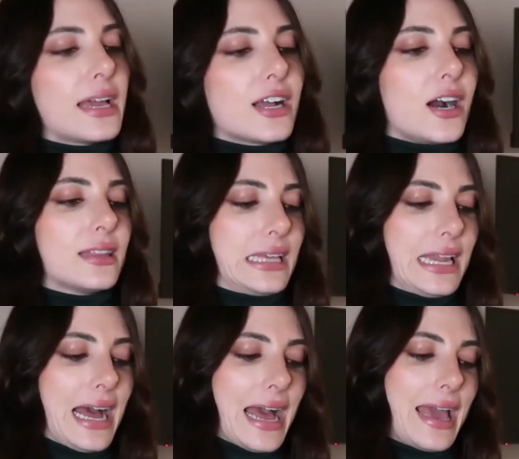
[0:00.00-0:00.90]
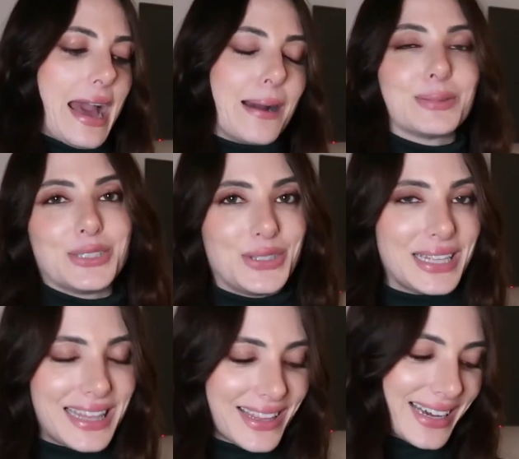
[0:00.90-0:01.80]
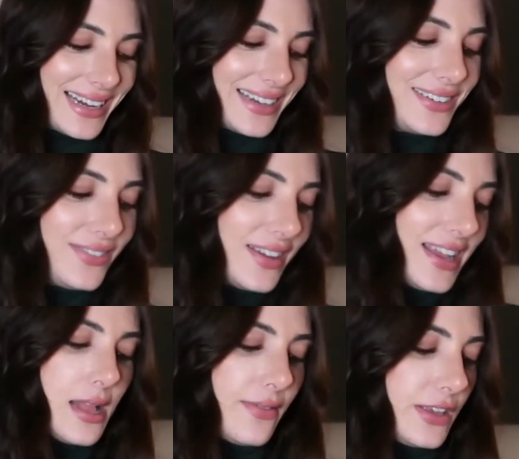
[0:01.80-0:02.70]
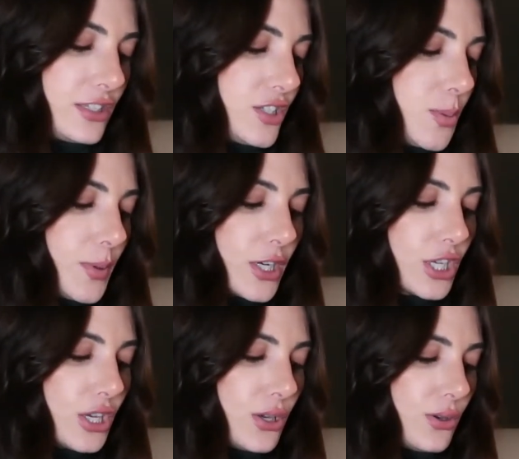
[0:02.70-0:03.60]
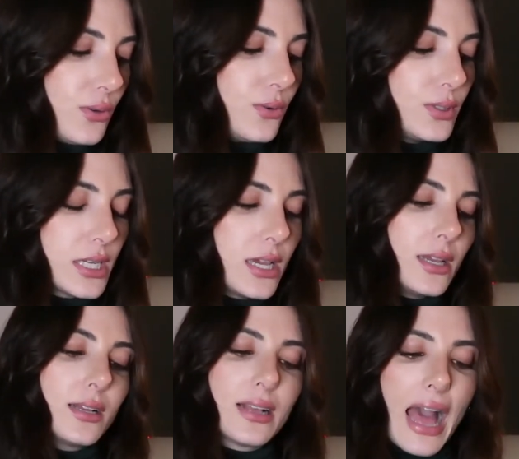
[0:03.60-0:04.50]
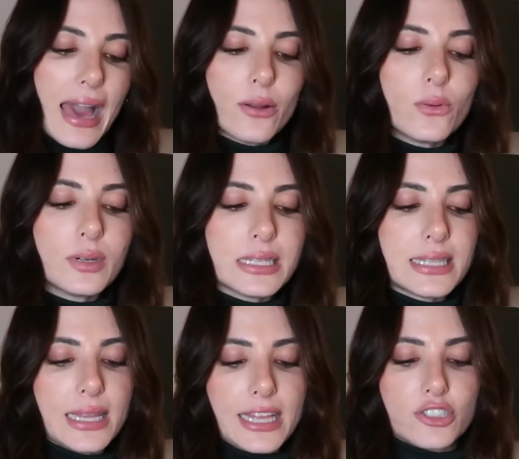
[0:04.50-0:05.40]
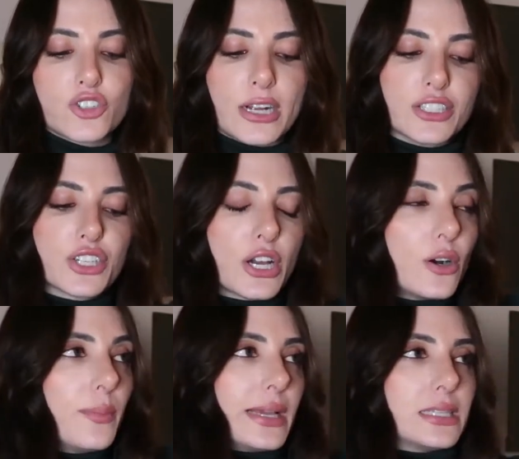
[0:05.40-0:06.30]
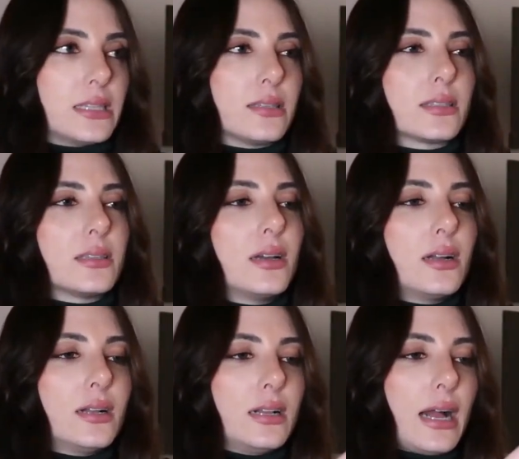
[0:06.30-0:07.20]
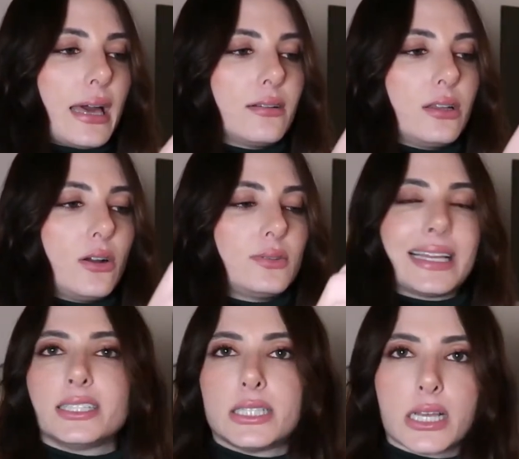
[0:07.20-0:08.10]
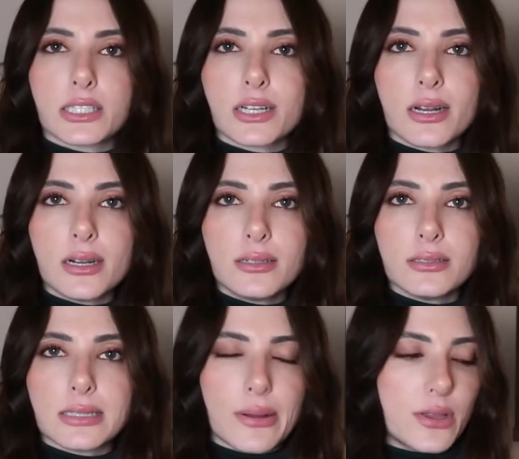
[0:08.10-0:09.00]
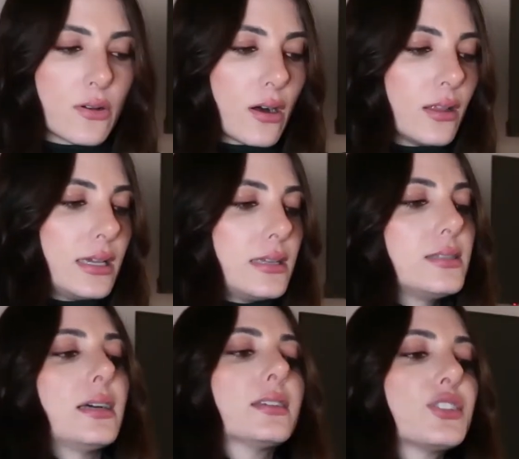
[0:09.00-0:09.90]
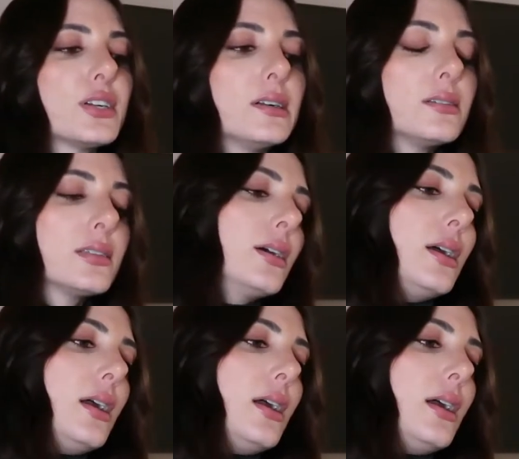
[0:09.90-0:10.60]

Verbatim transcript: thing I got that I absolutely love, this super cute I don't want to say like trench coat because it's, I don't know, like duster. Is that what you call these? Dusters?